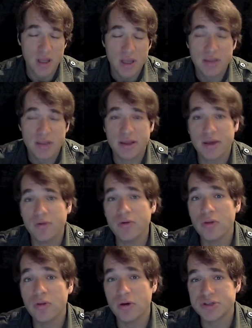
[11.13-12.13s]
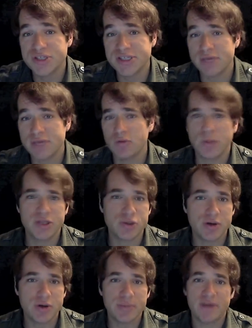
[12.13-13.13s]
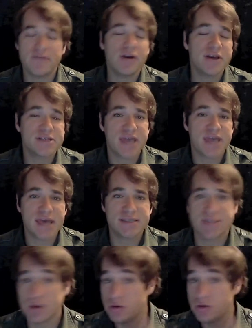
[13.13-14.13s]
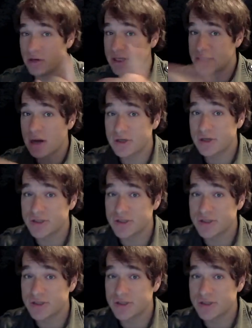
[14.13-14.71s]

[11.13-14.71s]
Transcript: The Google Oceans team will be joined by various guests, including Dr.